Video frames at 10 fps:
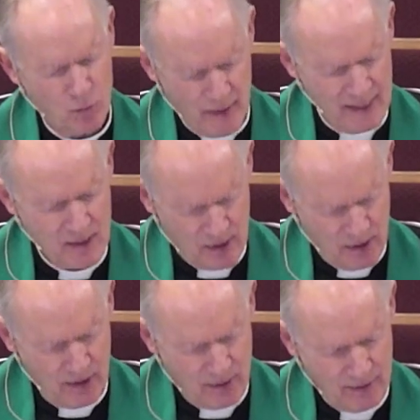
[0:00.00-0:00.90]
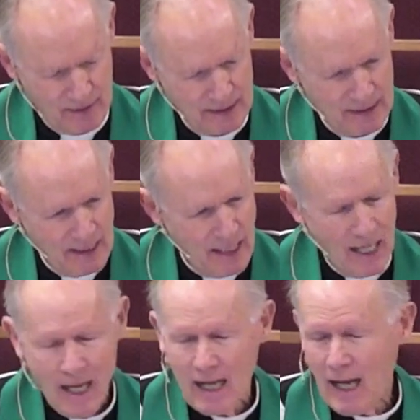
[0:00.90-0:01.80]
arrested.
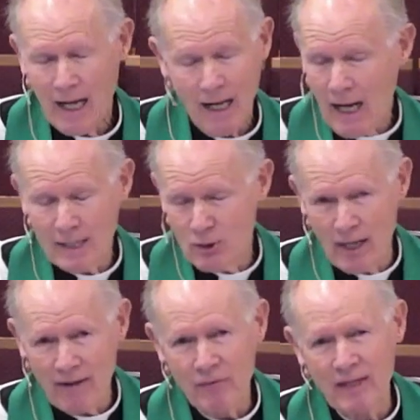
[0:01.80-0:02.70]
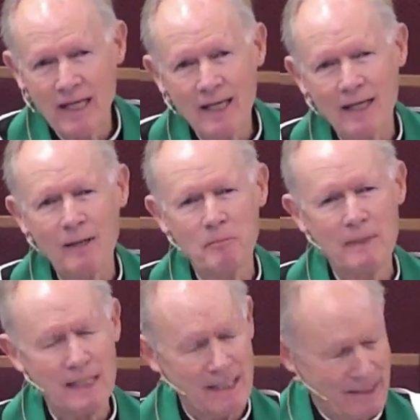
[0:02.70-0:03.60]
I, and then
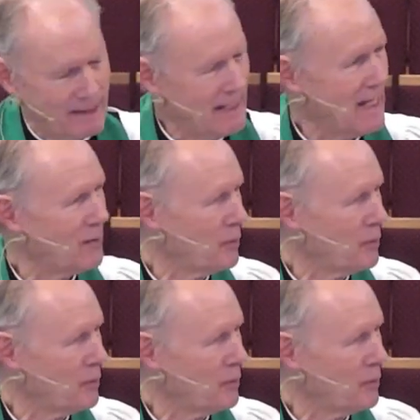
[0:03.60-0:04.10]
immediately I